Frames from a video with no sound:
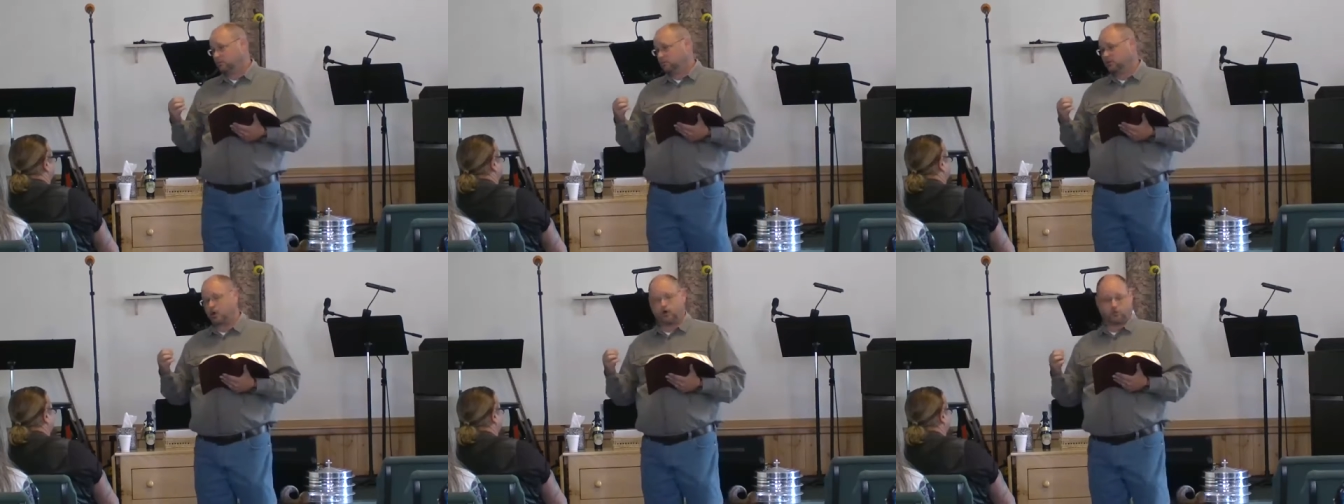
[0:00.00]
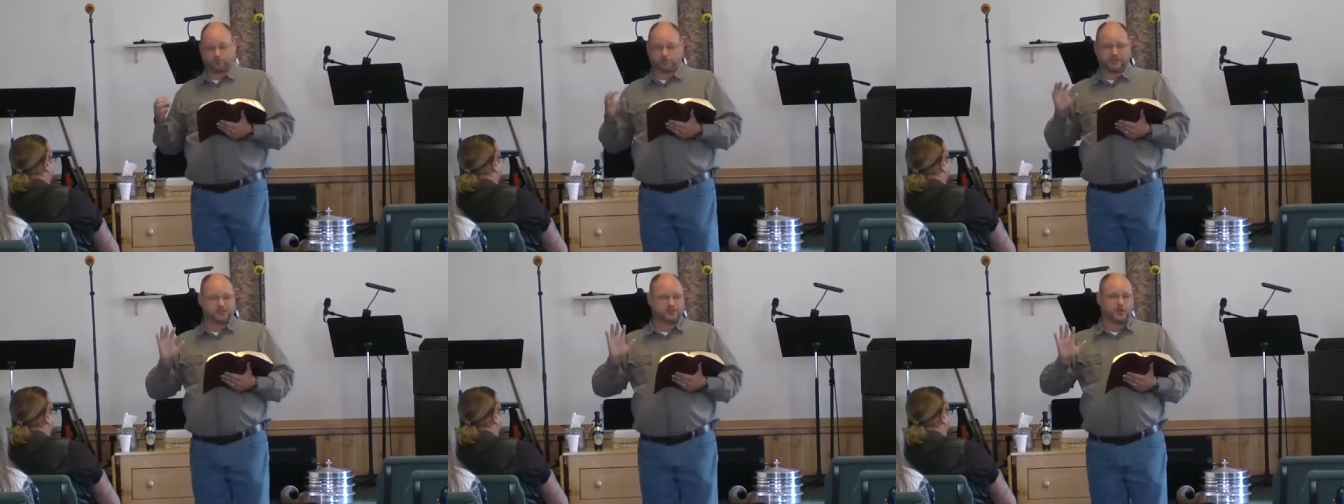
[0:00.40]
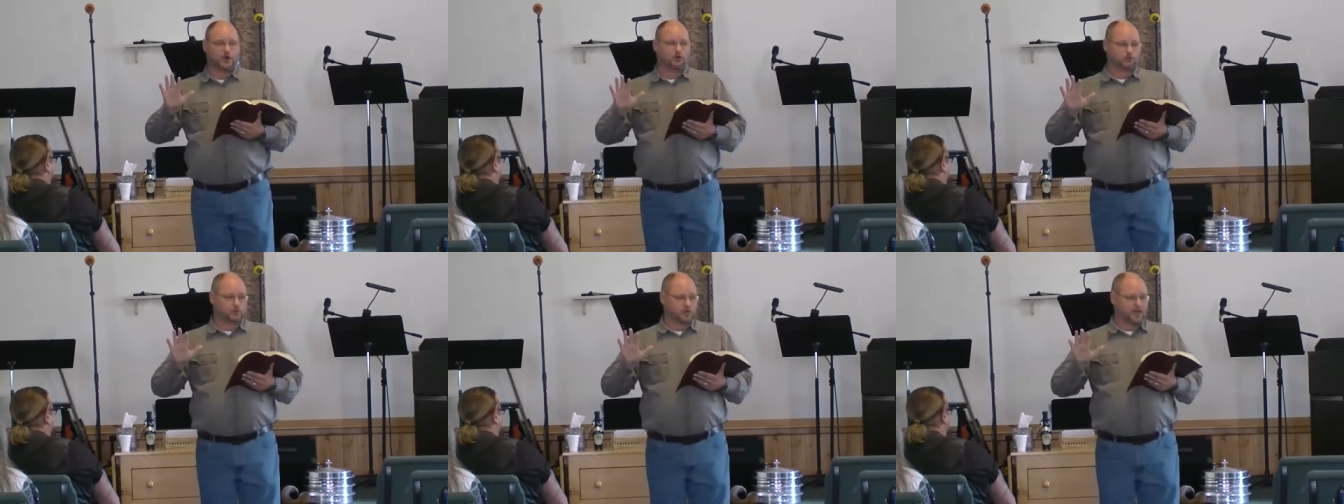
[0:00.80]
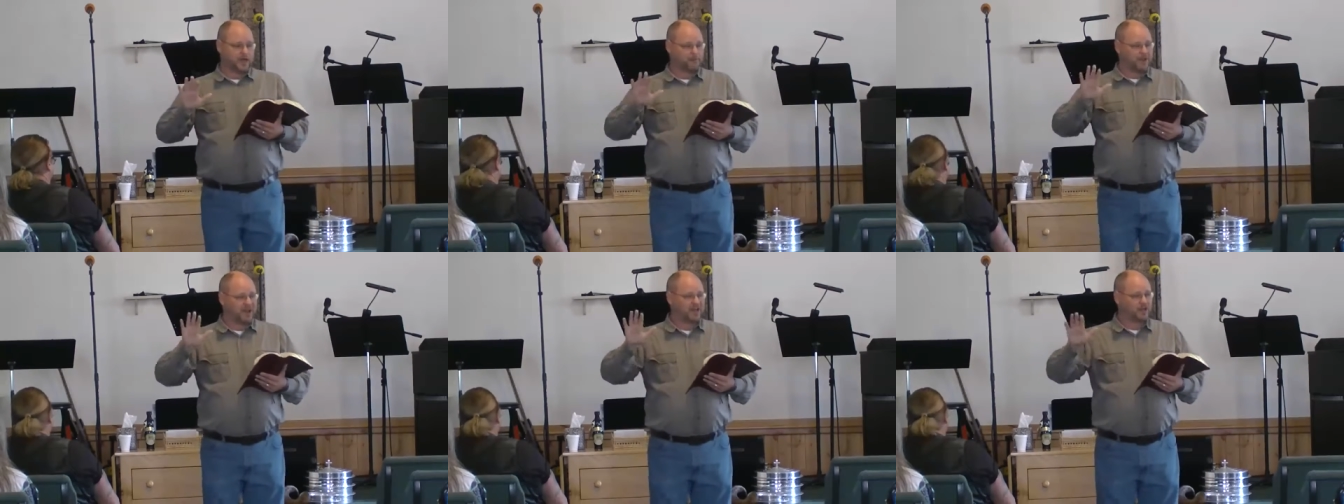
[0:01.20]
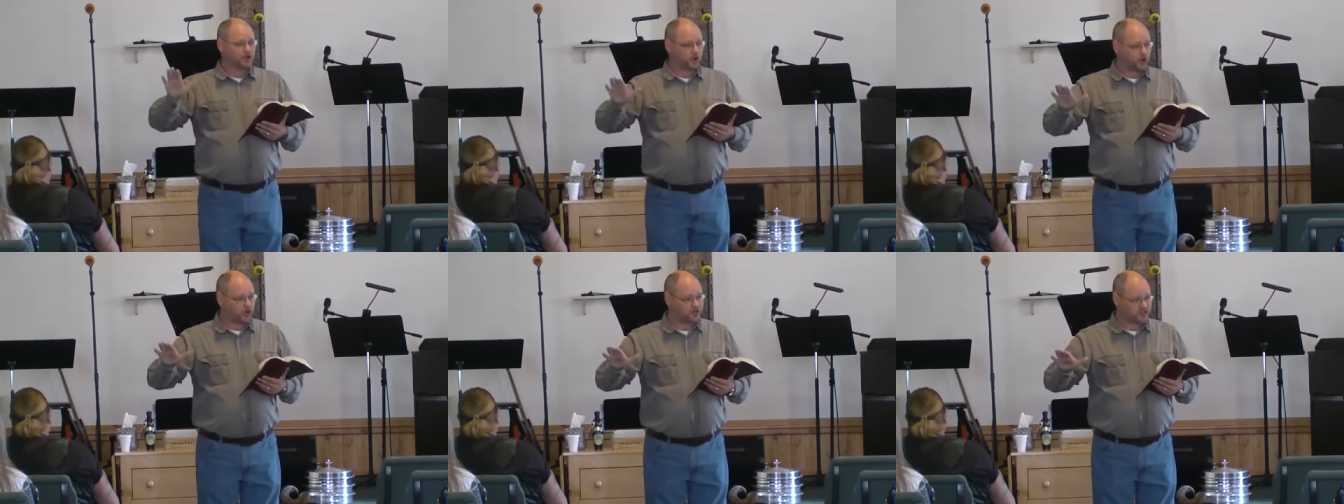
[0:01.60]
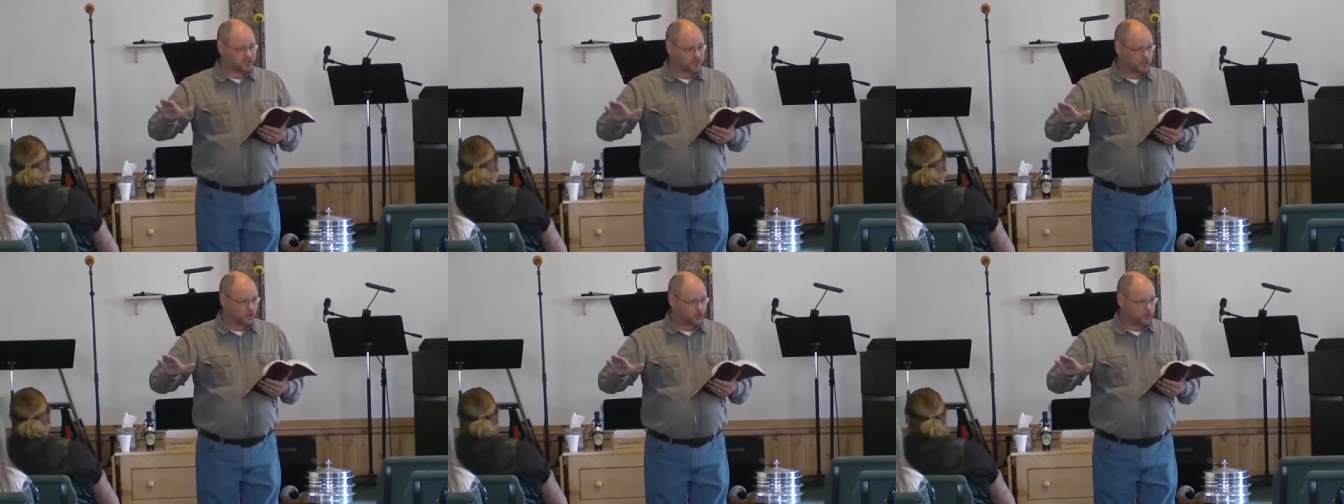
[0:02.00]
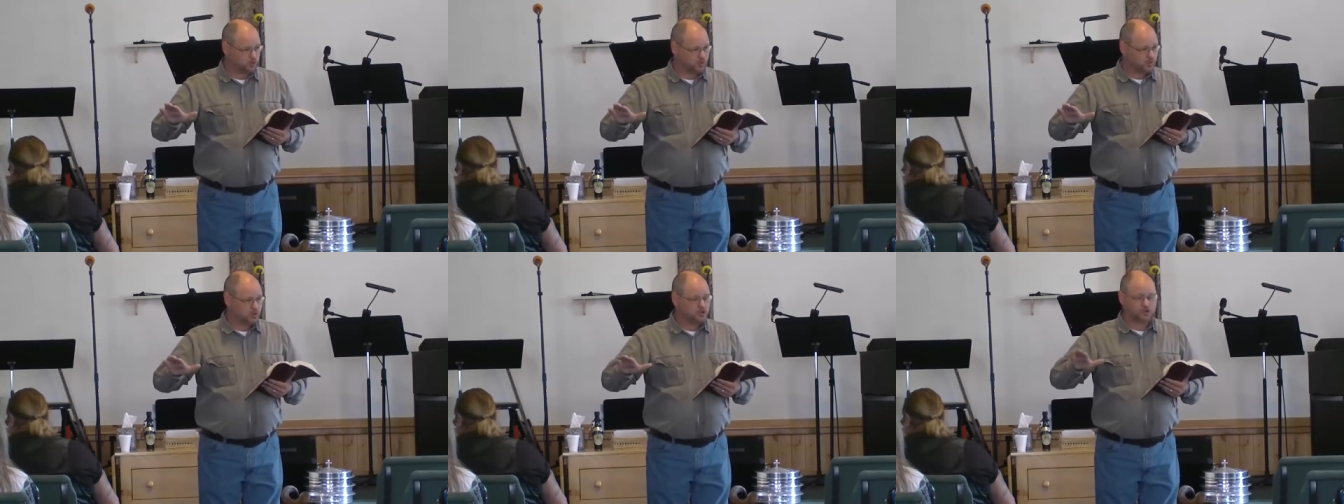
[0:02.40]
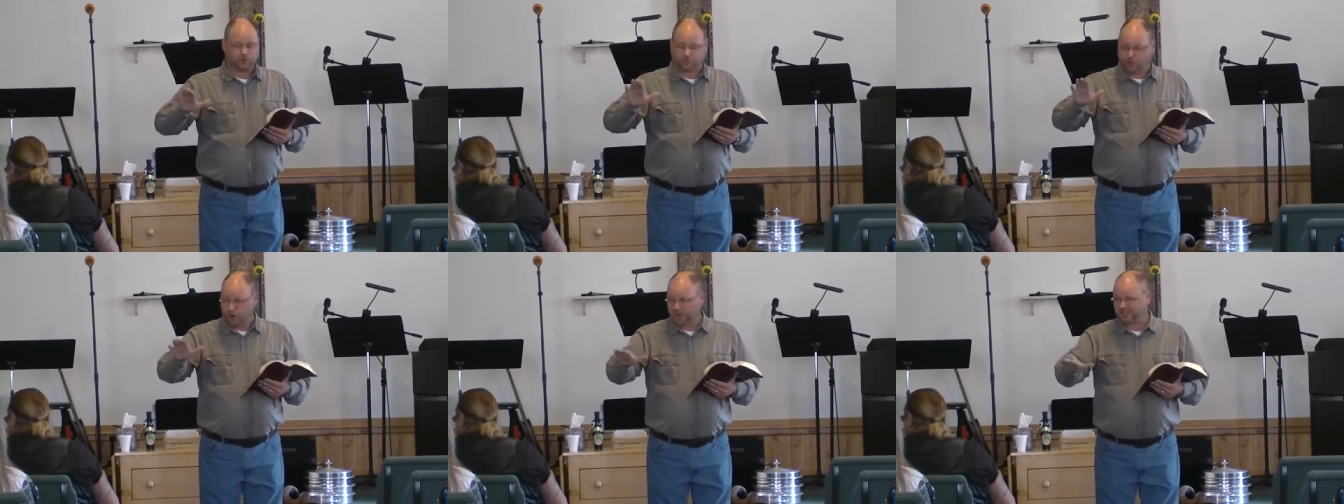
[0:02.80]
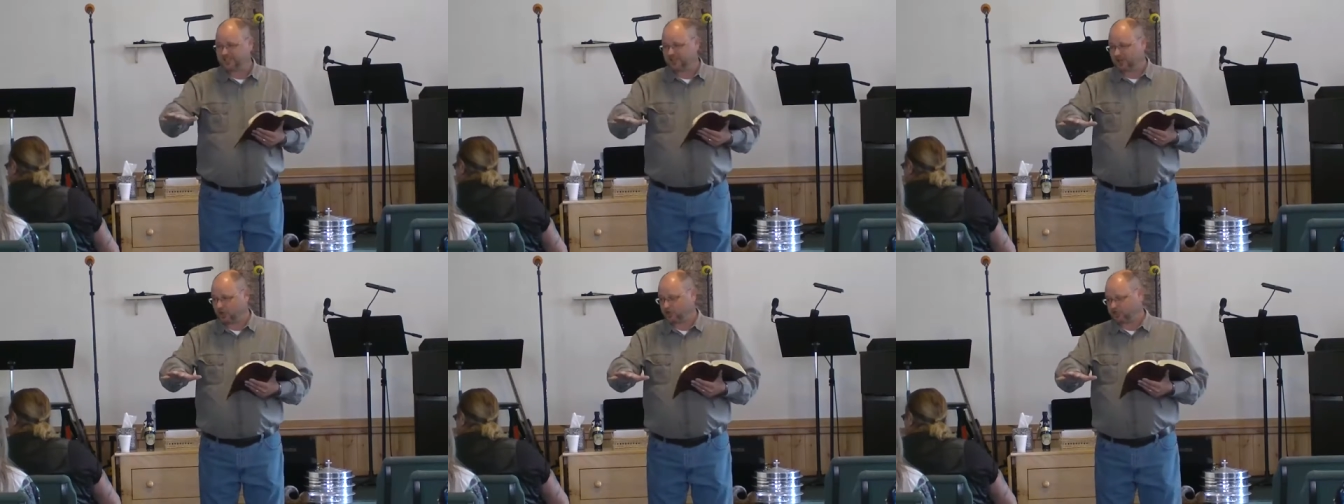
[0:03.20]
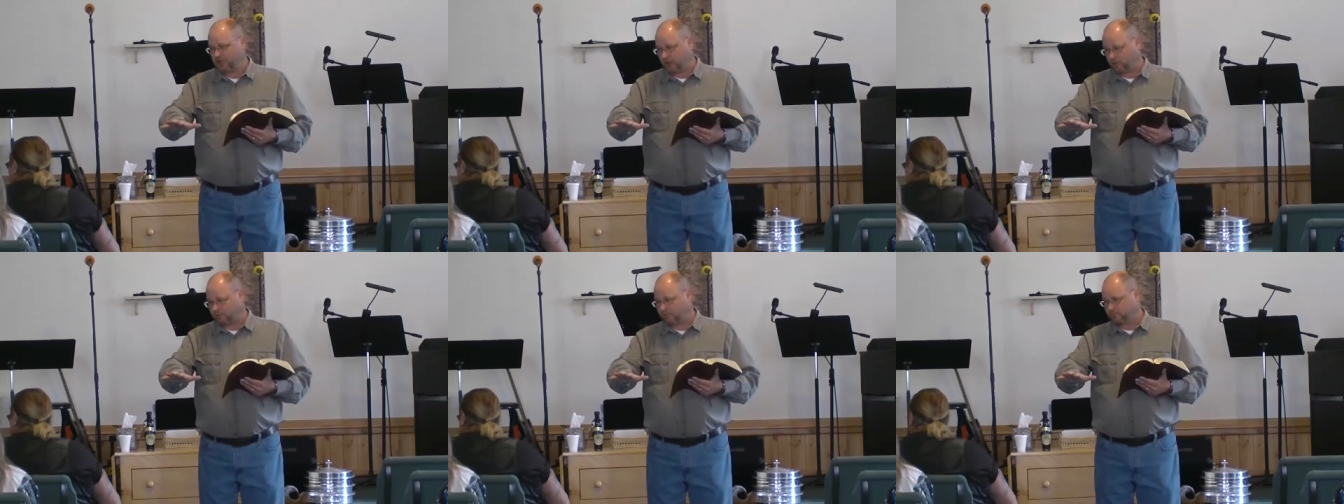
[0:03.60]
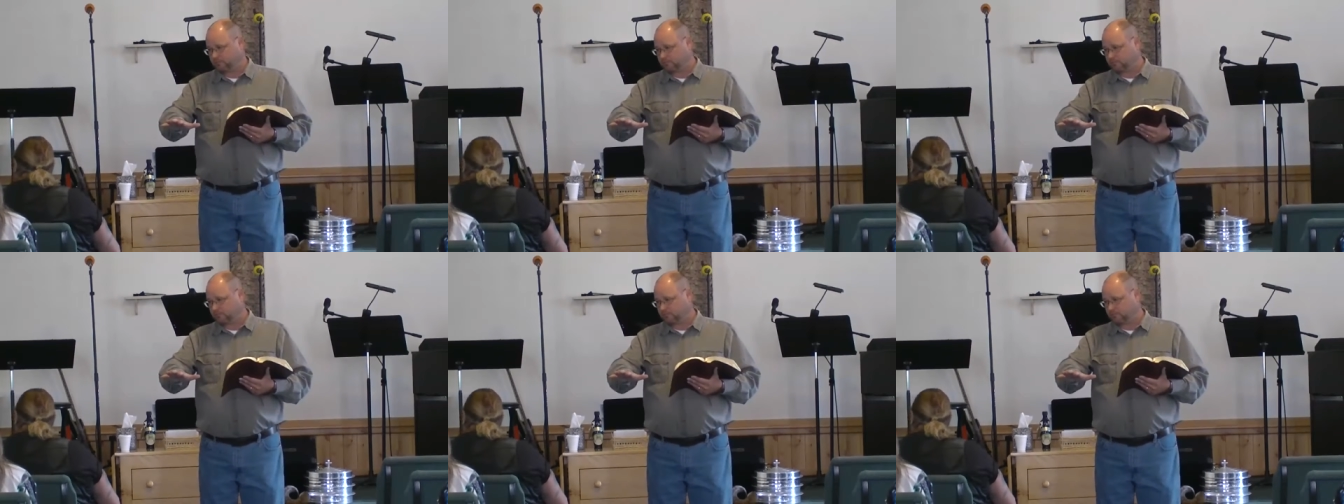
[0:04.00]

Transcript: Don't, please don't. I am not encouraging you to poison yourself.